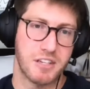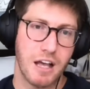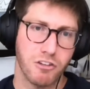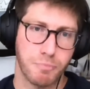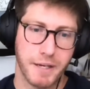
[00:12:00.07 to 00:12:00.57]

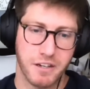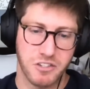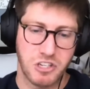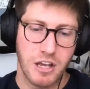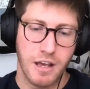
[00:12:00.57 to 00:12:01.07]
solve
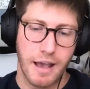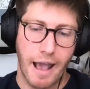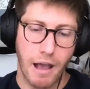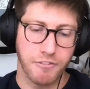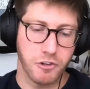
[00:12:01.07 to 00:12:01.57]
because
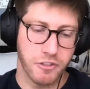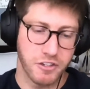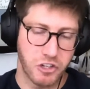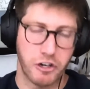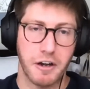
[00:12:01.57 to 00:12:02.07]
after the
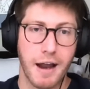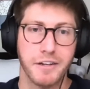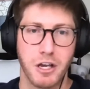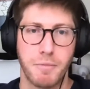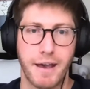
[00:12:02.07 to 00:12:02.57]
turn on
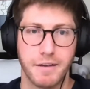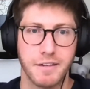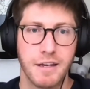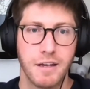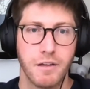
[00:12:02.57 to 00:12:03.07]

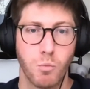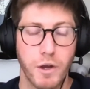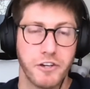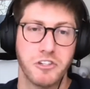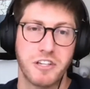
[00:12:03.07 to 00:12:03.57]
command,
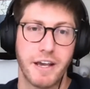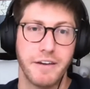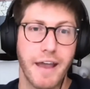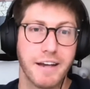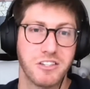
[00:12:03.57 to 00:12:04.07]
what you're
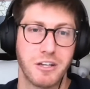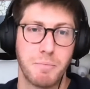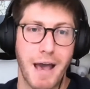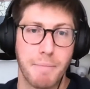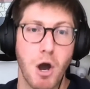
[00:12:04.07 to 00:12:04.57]
saying next could
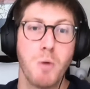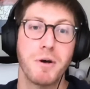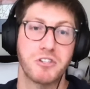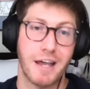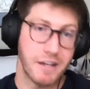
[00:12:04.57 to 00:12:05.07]
map
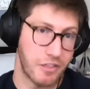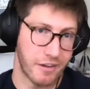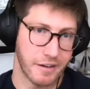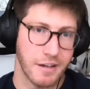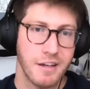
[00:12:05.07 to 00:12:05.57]
almost
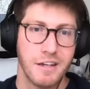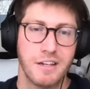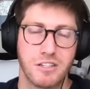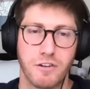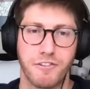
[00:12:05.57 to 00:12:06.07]
anything.
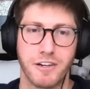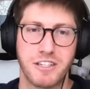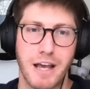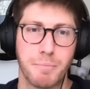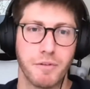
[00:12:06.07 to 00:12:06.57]
So for
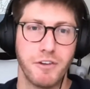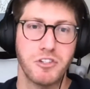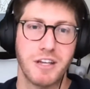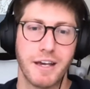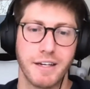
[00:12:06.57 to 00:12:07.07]
example, if you
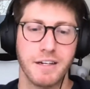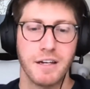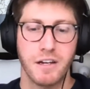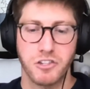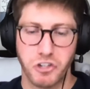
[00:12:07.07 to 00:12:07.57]
say
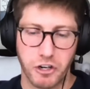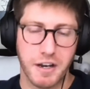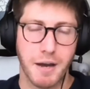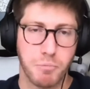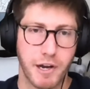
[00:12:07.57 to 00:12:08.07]
turn
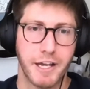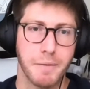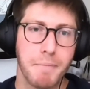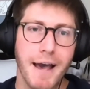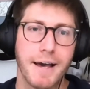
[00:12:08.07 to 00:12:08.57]
on
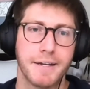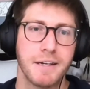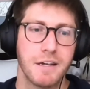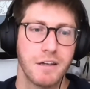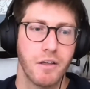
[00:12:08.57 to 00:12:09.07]
Breaking Bad,
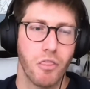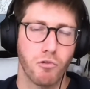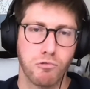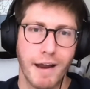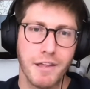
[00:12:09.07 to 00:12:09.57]
the
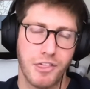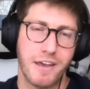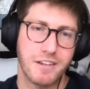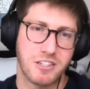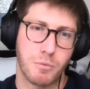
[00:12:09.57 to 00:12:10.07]
right
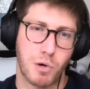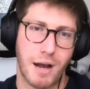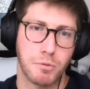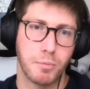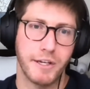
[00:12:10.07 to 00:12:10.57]
thing is to
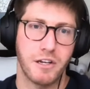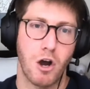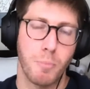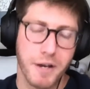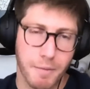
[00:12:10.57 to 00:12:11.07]
probably
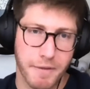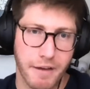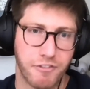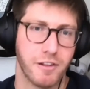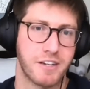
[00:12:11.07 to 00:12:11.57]
open up
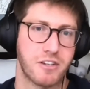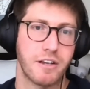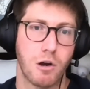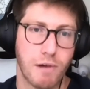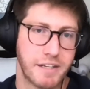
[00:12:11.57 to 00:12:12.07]
Netflix and
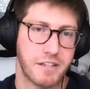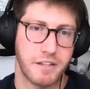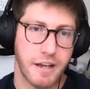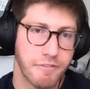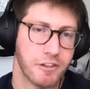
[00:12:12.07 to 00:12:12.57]
go right to
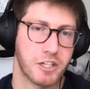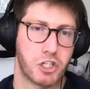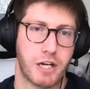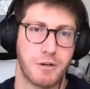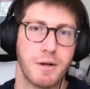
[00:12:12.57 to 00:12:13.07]
the Netflix
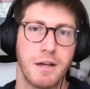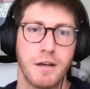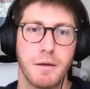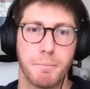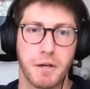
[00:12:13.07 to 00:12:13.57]
show.
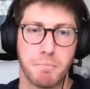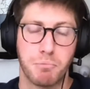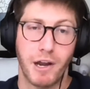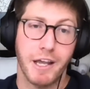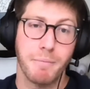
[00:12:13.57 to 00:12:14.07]
But
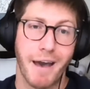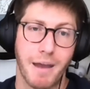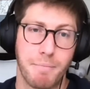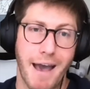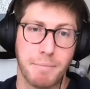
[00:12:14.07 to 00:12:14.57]
Breaking
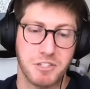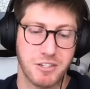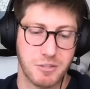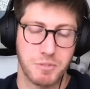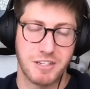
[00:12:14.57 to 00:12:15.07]
Bad maps to
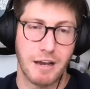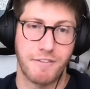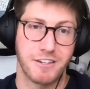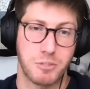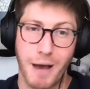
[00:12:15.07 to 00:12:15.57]
some stuff
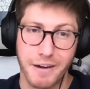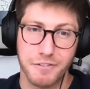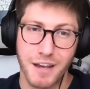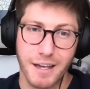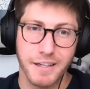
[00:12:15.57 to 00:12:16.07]
on
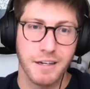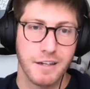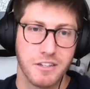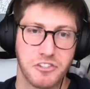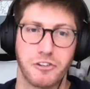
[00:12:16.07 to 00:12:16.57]
Spotify,
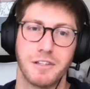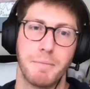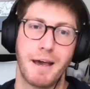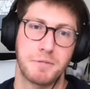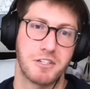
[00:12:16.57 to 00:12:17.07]
certainly
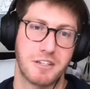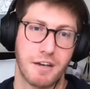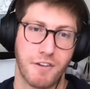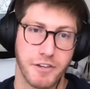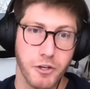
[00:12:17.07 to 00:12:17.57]
maps to
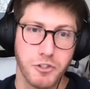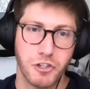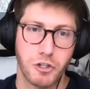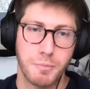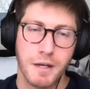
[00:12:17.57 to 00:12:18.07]
stuff on
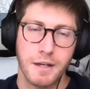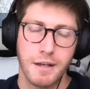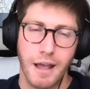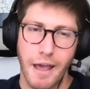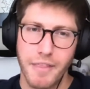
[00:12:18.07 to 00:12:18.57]
YouTube.
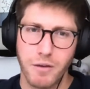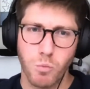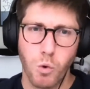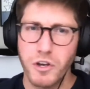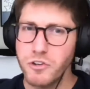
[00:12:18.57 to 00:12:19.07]
And
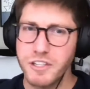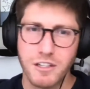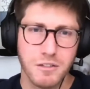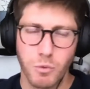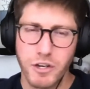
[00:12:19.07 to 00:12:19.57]
then what do you
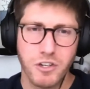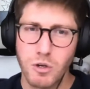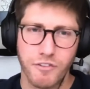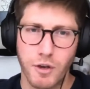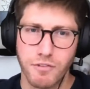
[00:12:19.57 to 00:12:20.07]
do
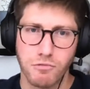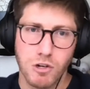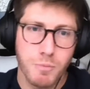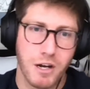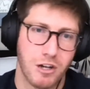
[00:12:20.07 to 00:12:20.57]
if you have a
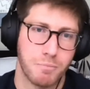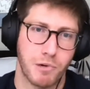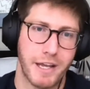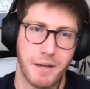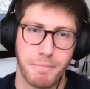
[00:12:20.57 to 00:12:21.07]
room called
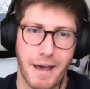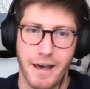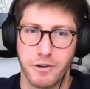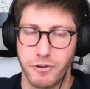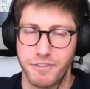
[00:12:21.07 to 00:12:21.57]
Breaking
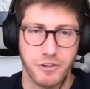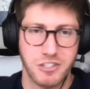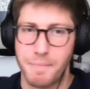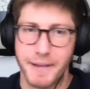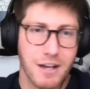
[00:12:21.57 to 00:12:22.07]
Bad or if there's
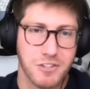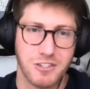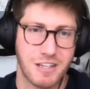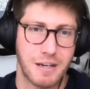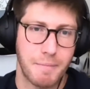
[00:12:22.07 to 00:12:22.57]
something else
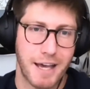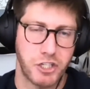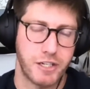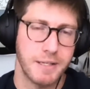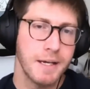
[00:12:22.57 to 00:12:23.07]
that's going to match
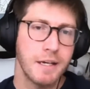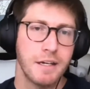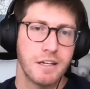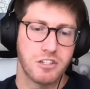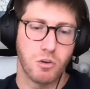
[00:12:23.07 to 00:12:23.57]
it?
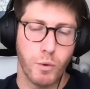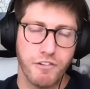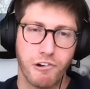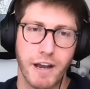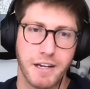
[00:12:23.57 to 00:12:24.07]
So we've
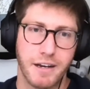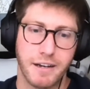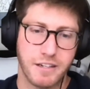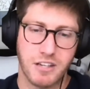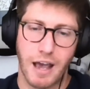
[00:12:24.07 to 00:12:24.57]
created an
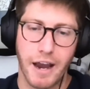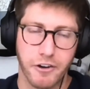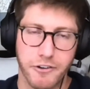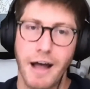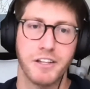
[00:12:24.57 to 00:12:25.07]

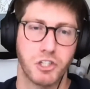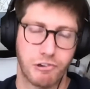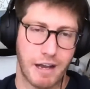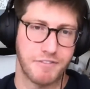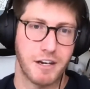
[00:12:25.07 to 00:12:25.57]
entire knowledge
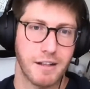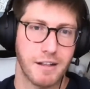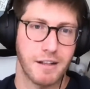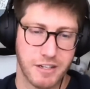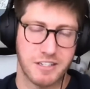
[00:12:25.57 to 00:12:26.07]
graph that
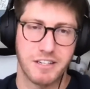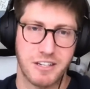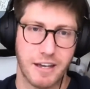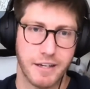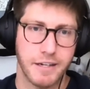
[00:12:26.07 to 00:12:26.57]
allows us to
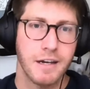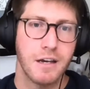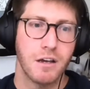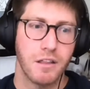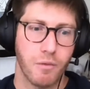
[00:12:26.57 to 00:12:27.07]
say,
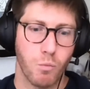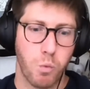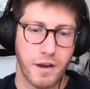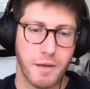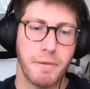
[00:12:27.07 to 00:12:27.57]

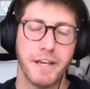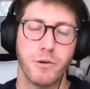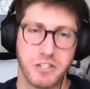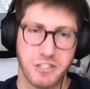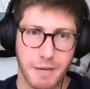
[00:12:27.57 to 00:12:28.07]
when
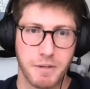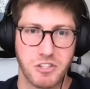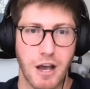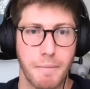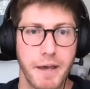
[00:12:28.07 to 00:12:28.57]
ambiguous
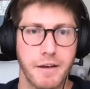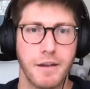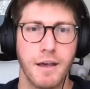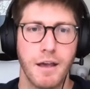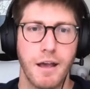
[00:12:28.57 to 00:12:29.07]
statements come
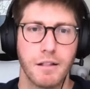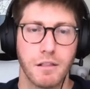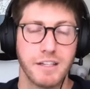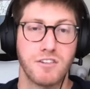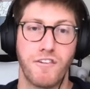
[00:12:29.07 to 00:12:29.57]
in,
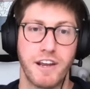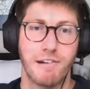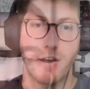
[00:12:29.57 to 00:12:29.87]
let's figure